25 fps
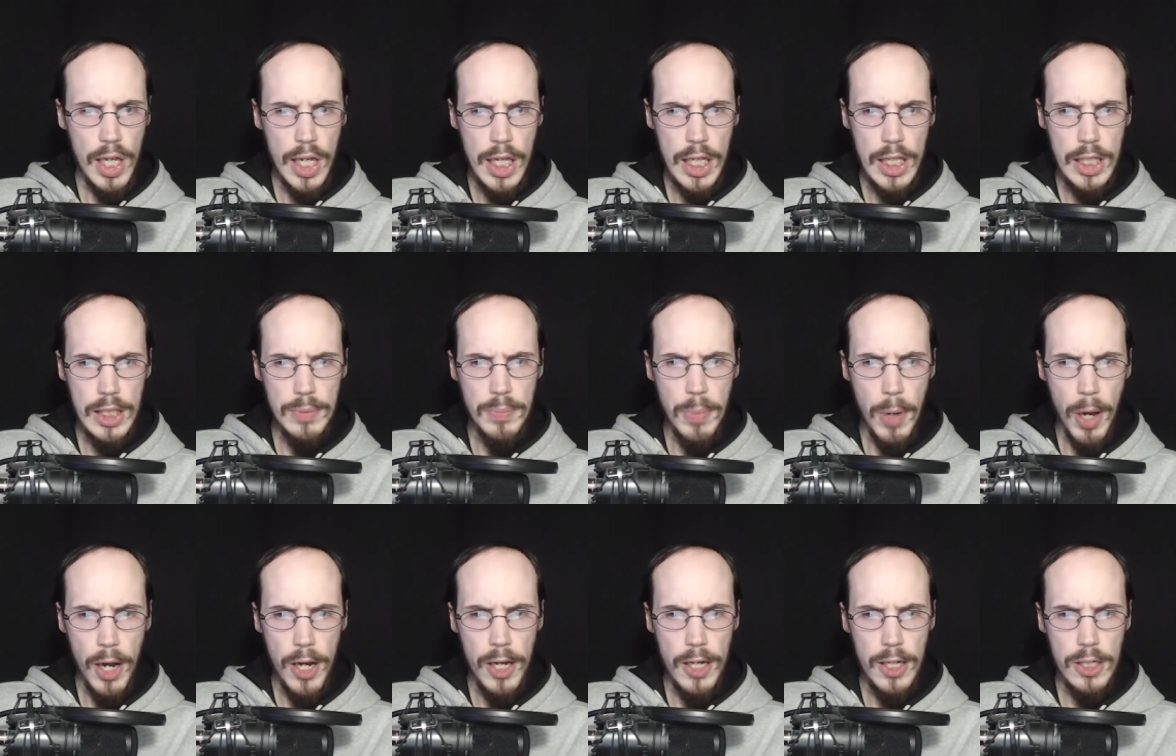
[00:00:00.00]
His
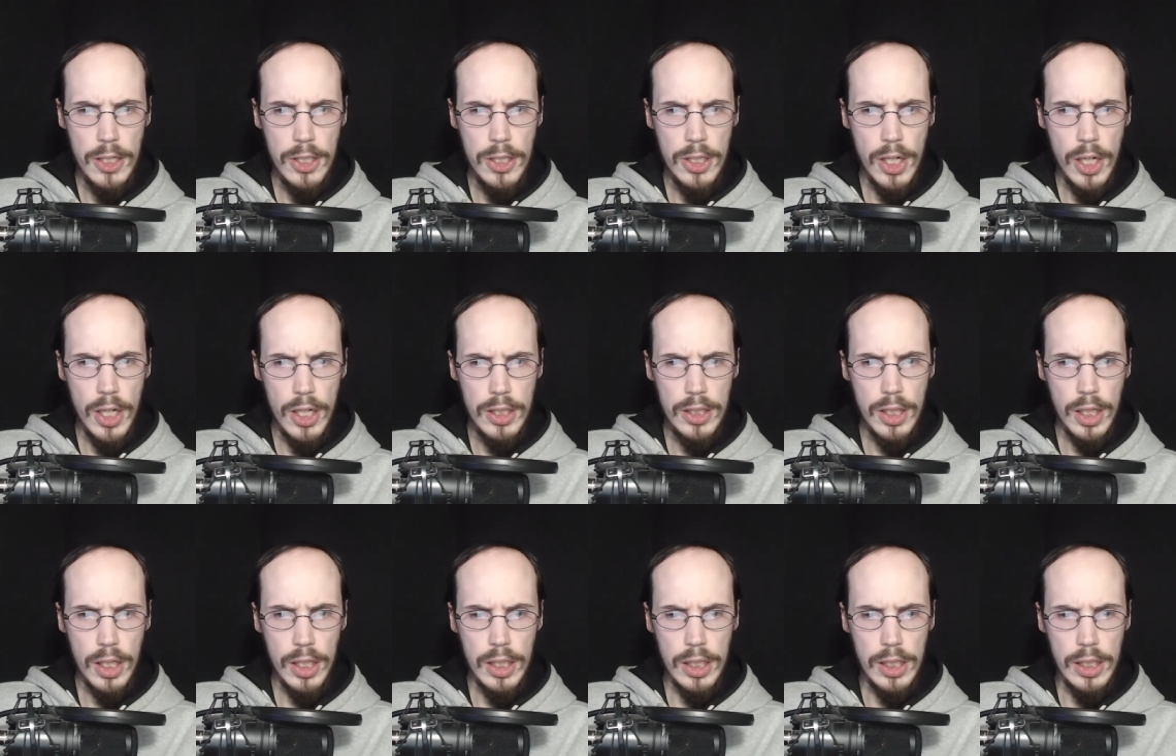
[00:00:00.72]
body is
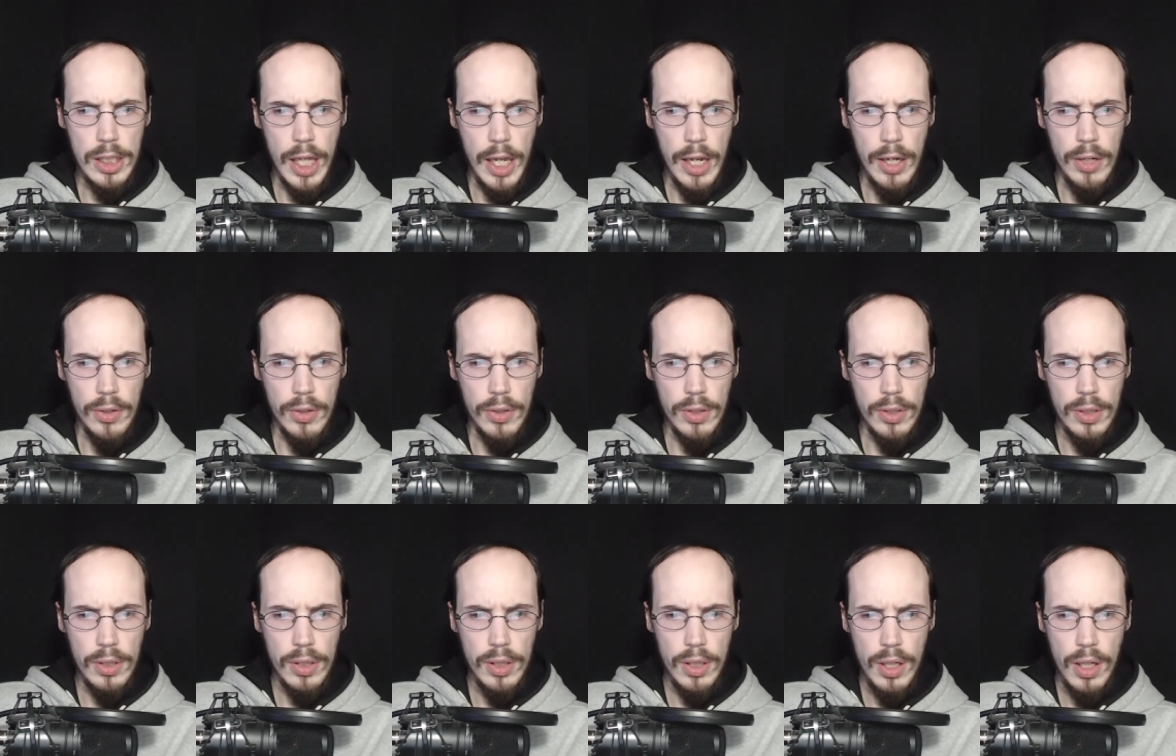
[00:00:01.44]
just a container.
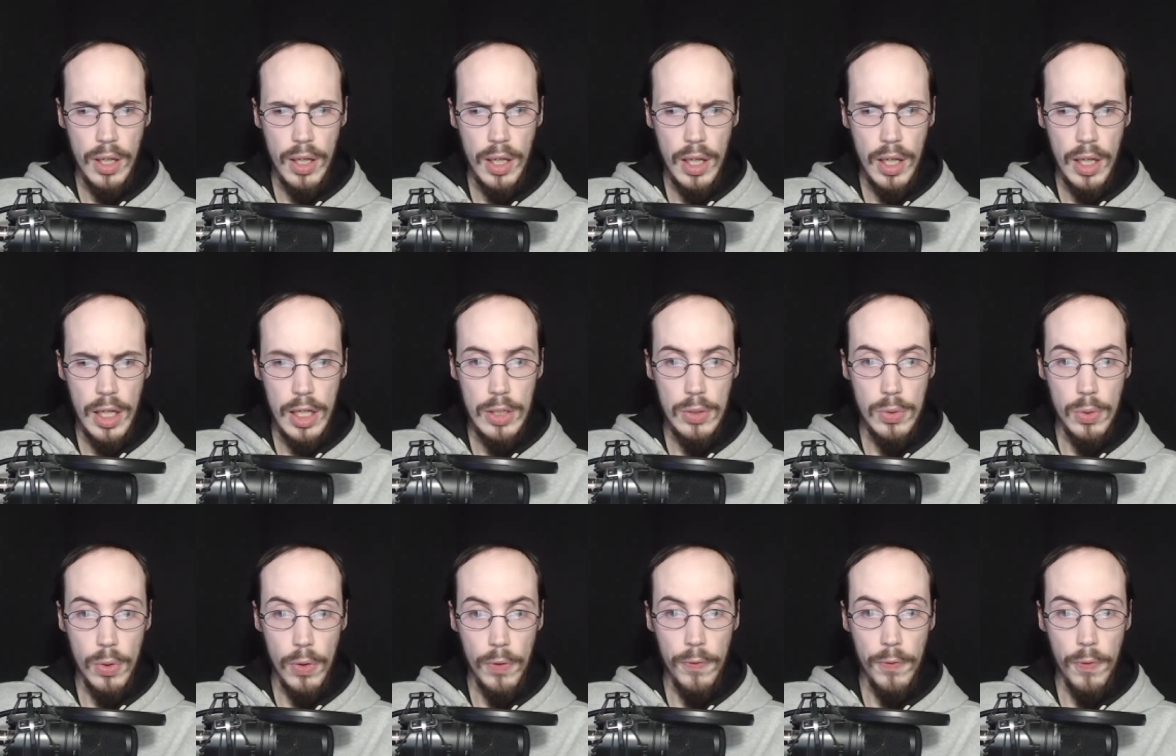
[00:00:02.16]
His
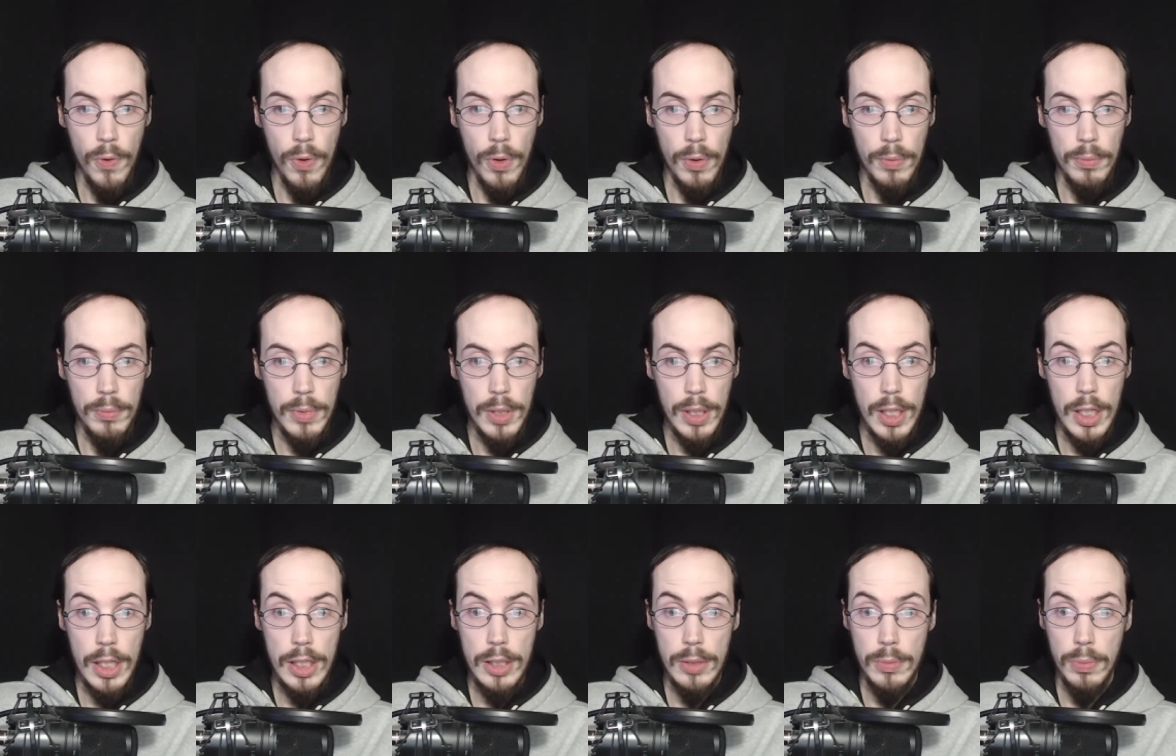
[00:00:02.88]
real form
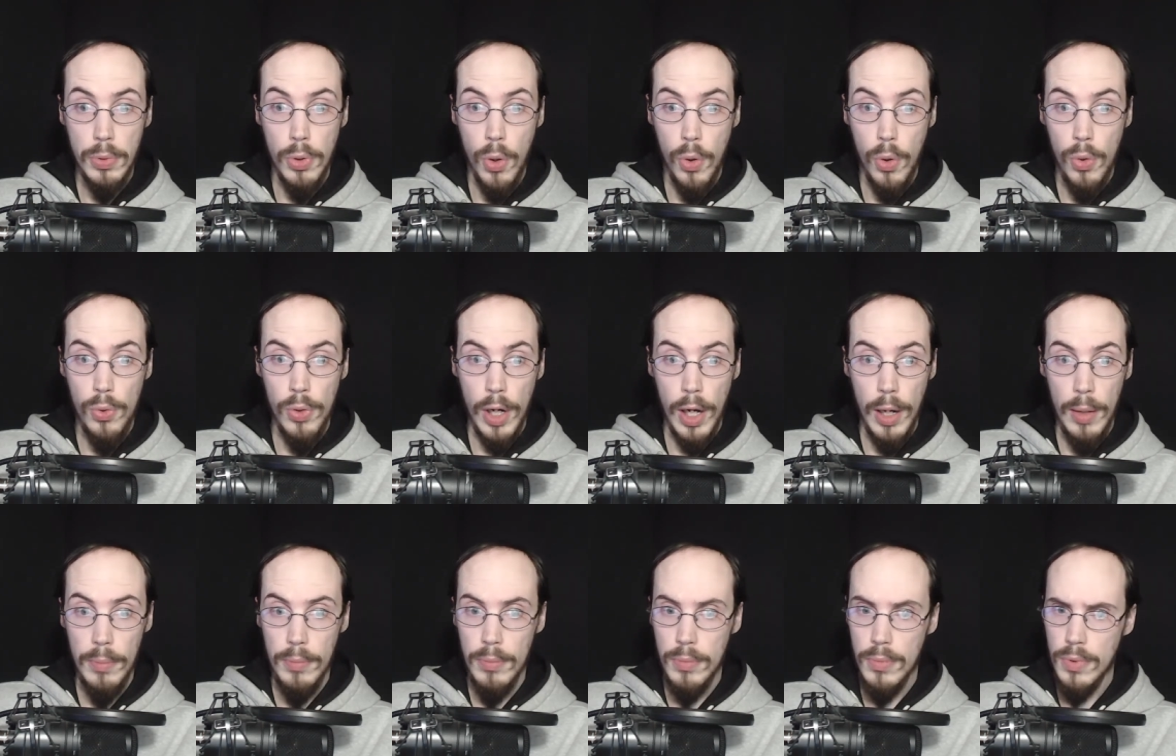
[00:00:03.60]
is a
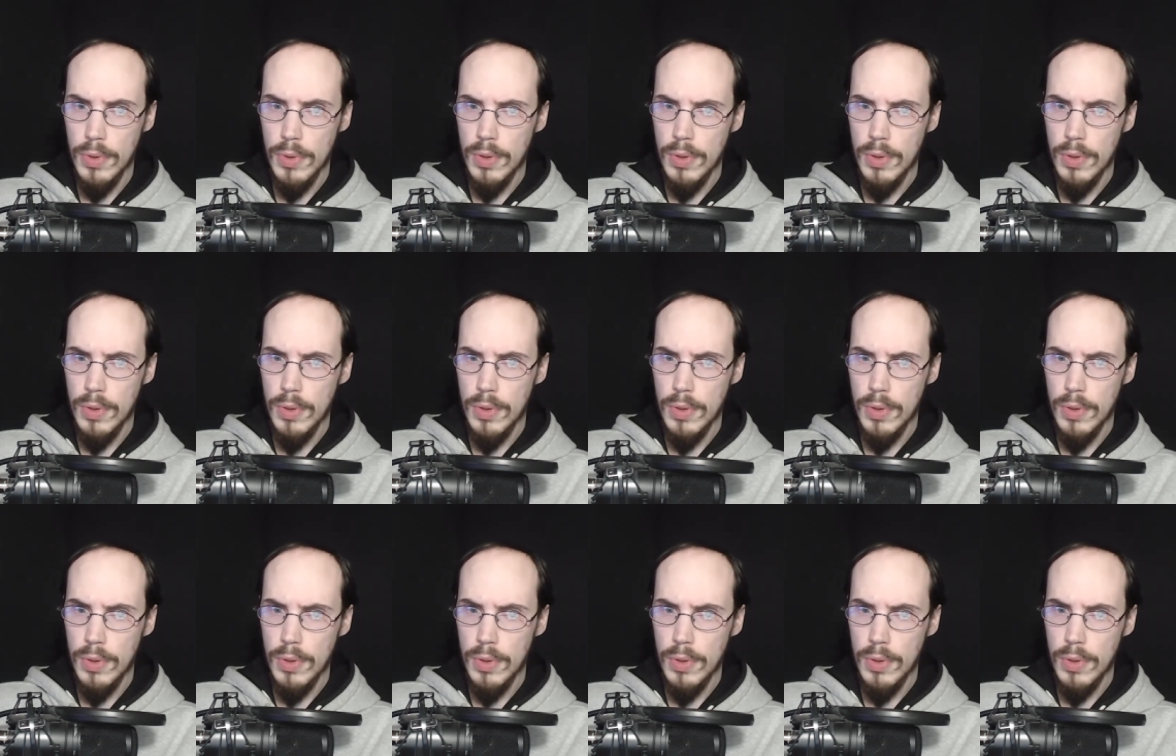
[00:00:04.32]
program.